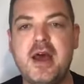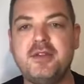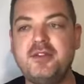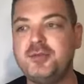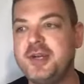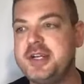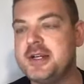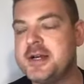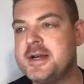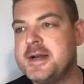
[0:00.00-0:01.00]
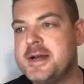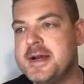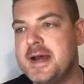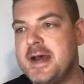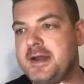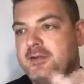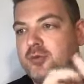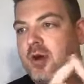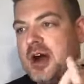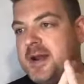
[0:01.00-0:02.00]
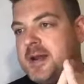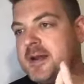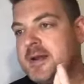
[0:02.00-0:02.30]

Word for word: this week is one,